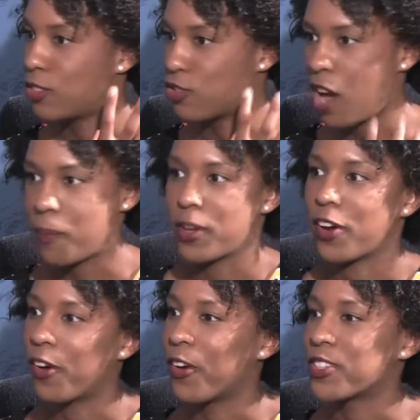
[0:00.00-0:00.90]

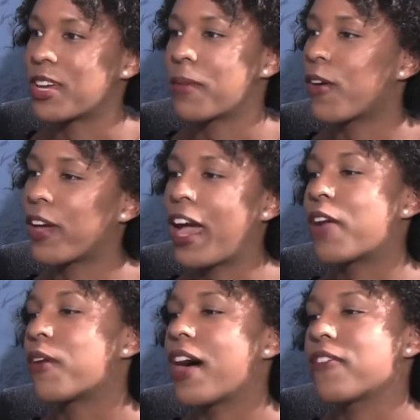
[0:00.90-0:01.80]
dropping curls, and I'm like, okay,
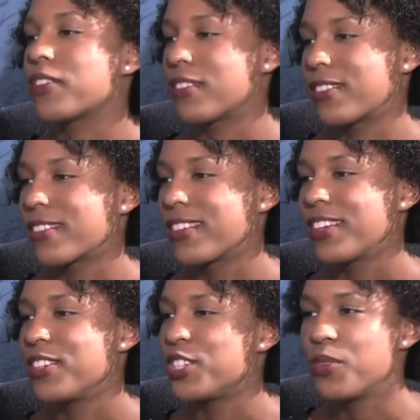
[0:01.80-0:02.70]
I don't have to
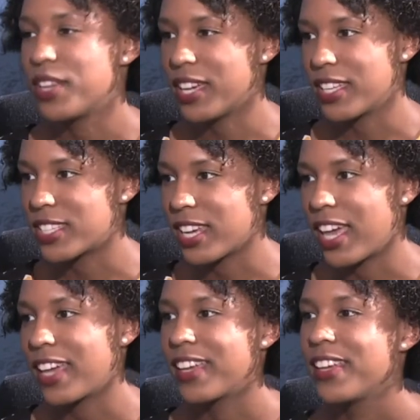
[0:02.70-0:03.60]
do it again
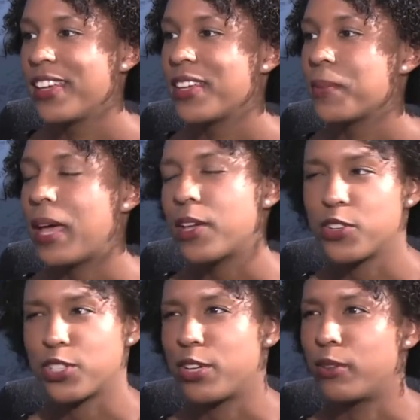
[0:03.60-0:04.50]
today. Okay. But that
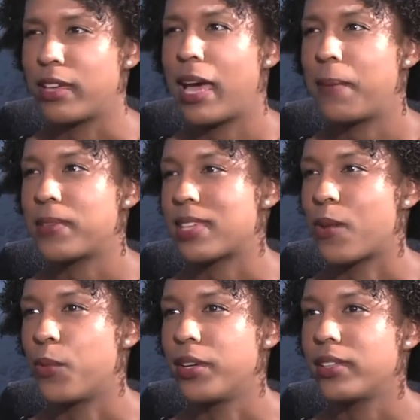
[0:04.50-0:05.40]
usually only happens
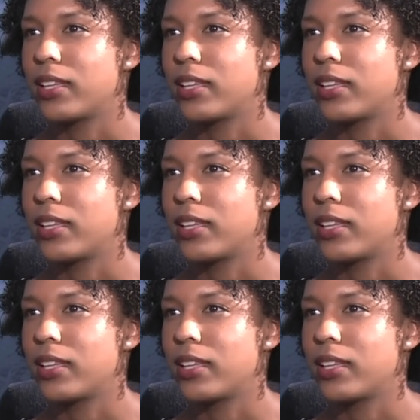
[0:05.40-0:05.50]
like